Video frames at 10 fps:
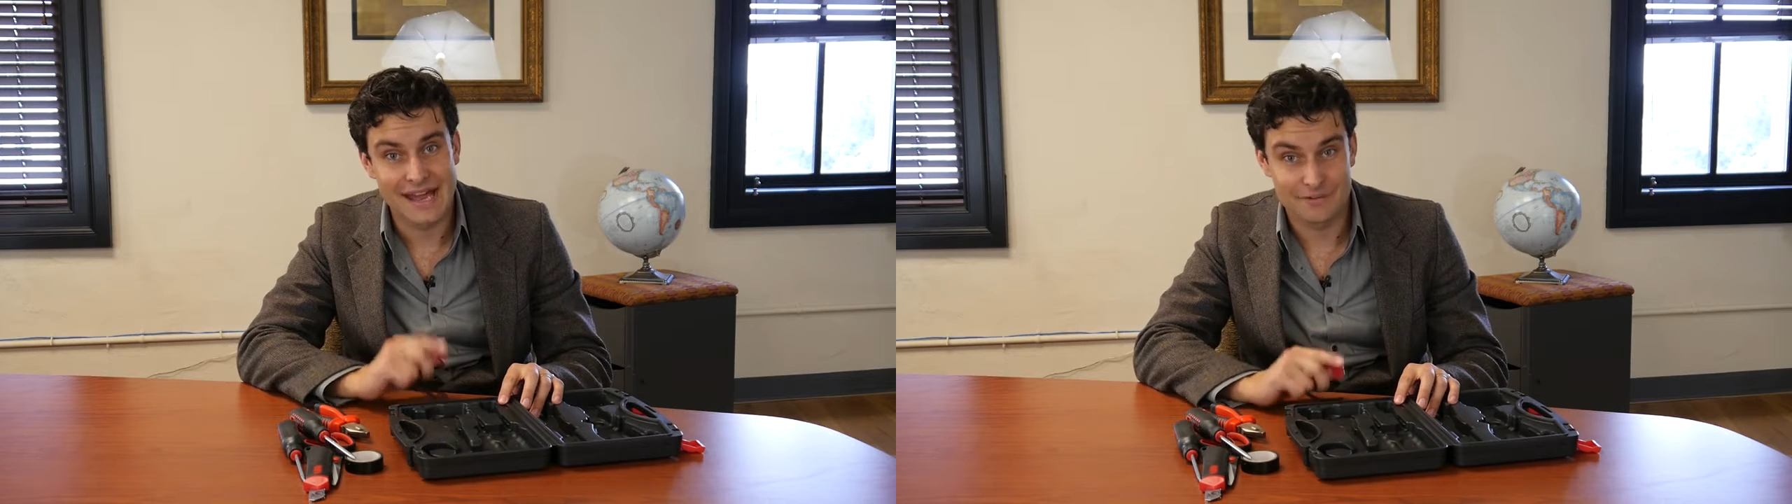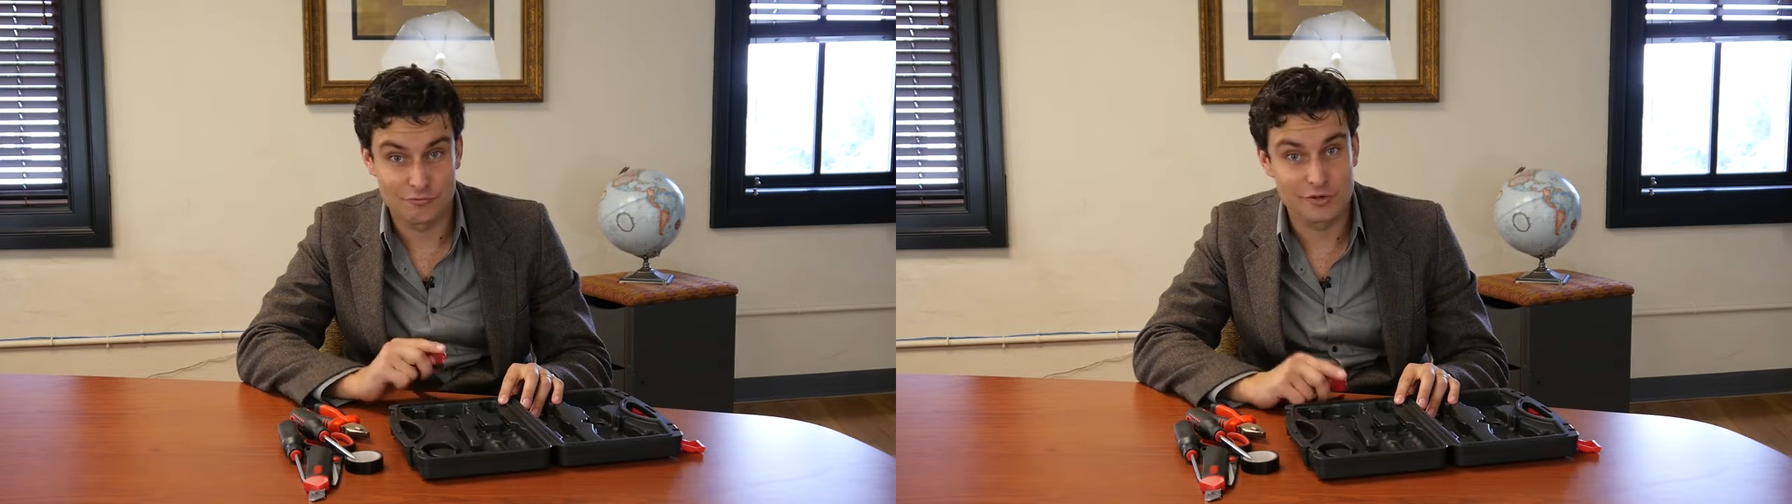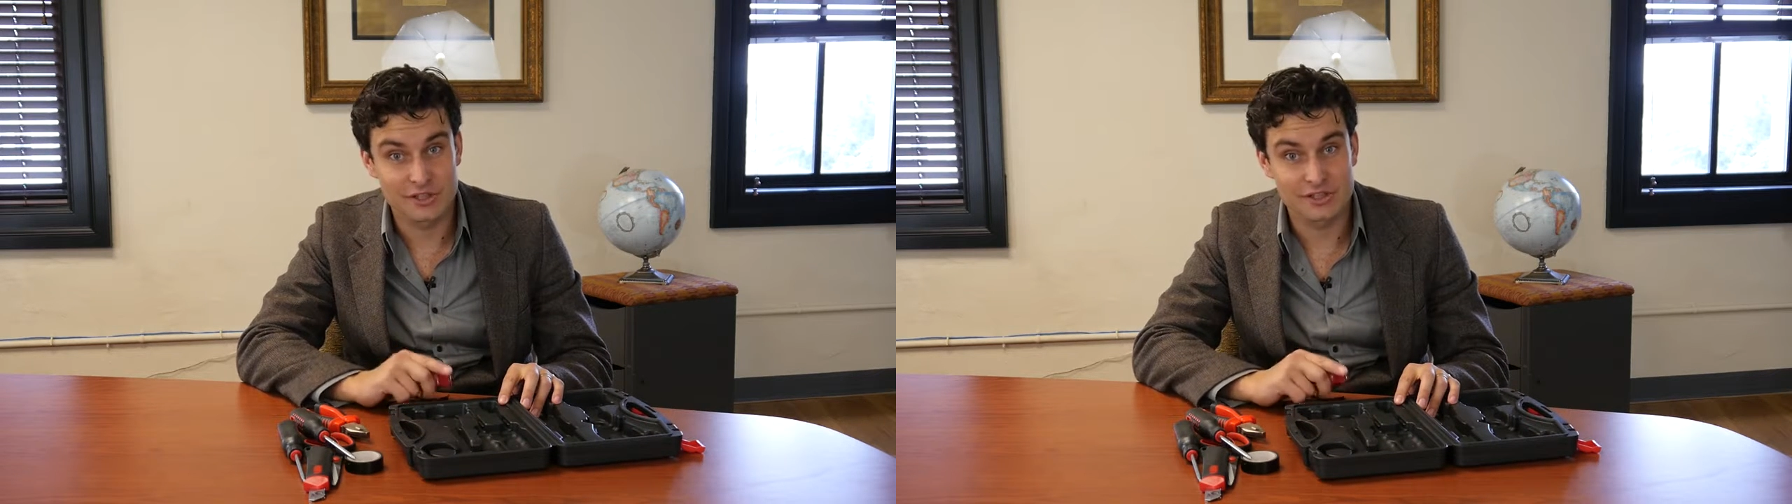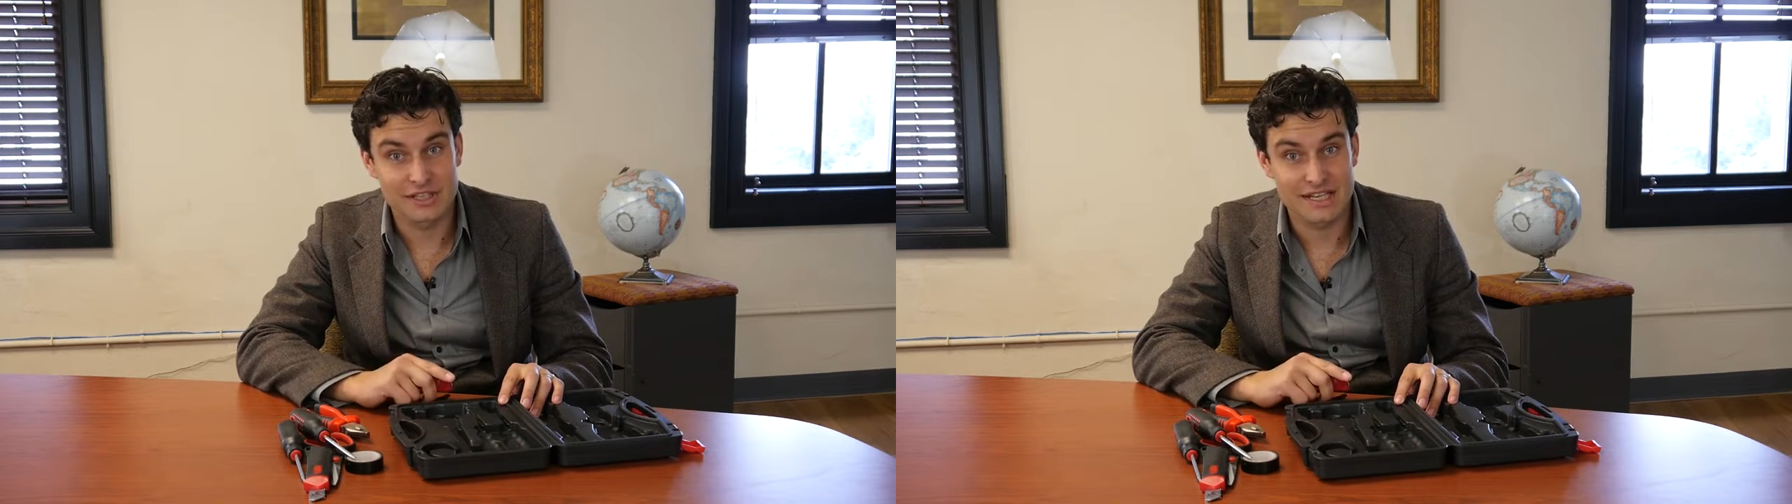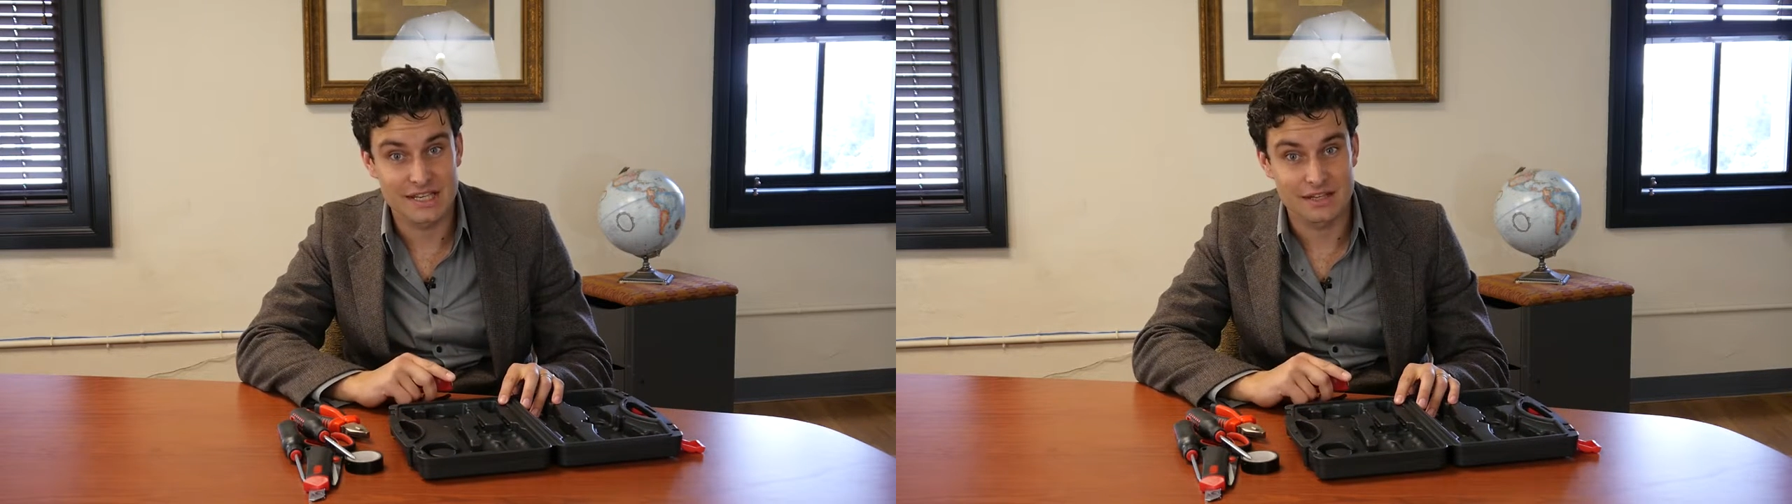and really
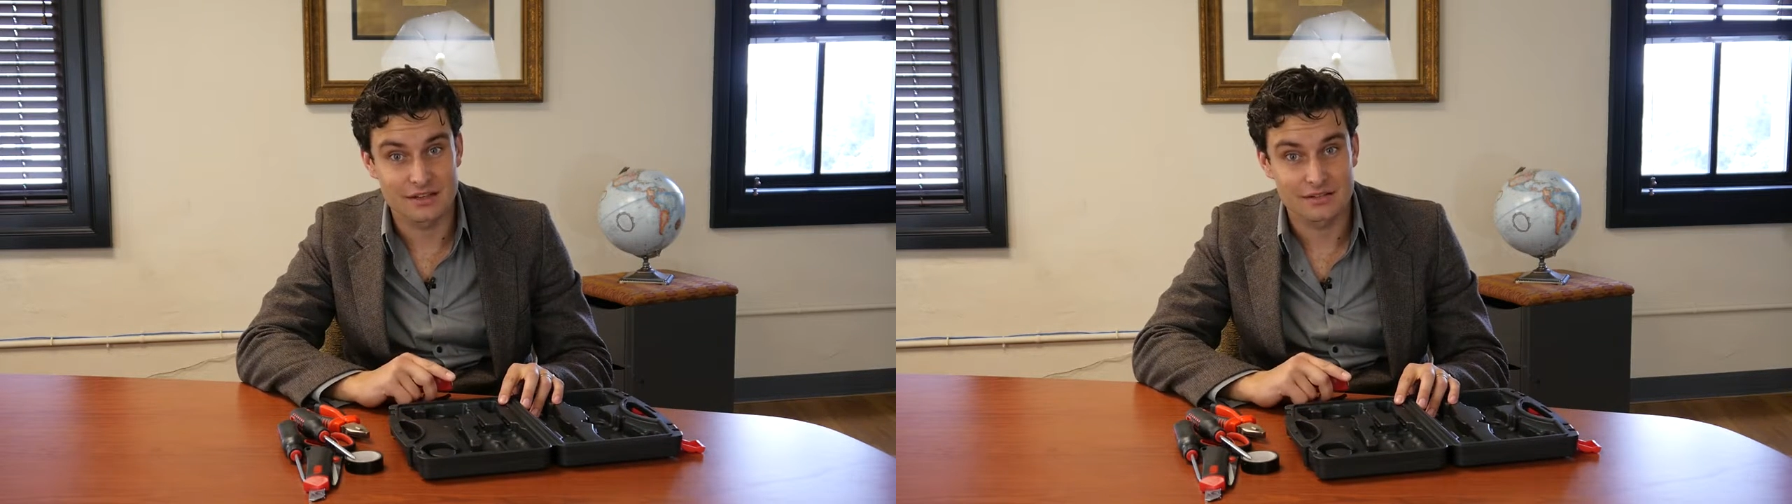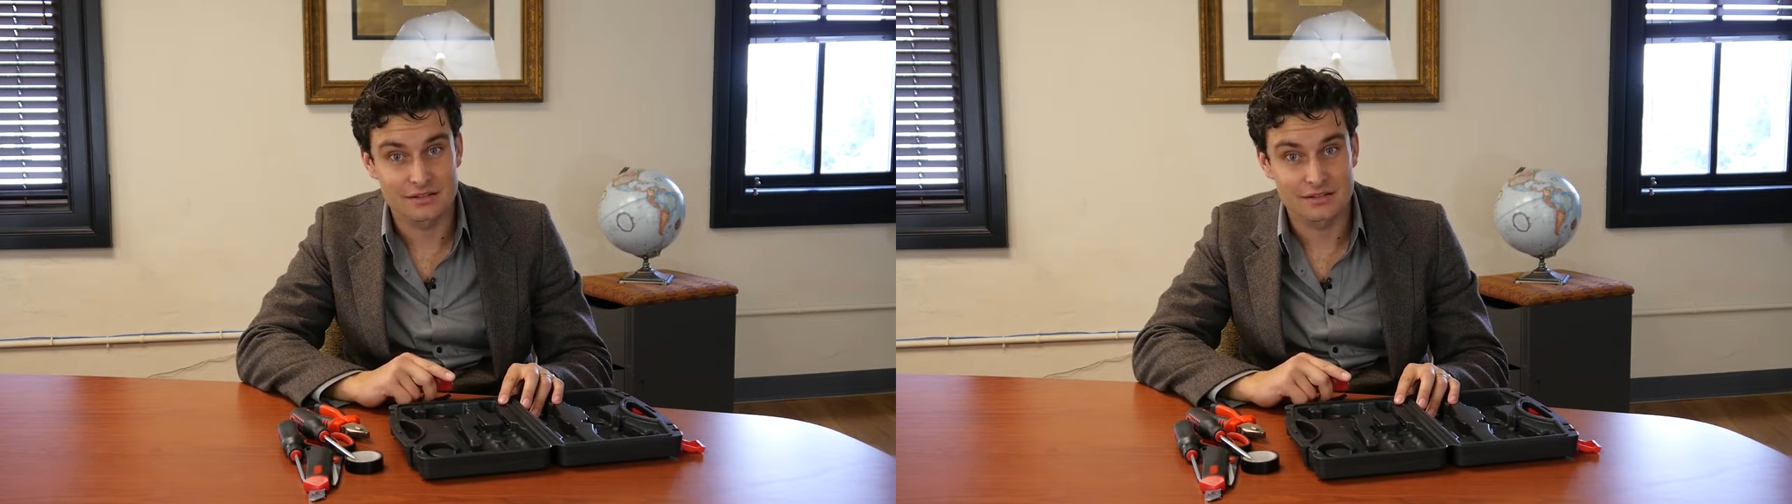need it.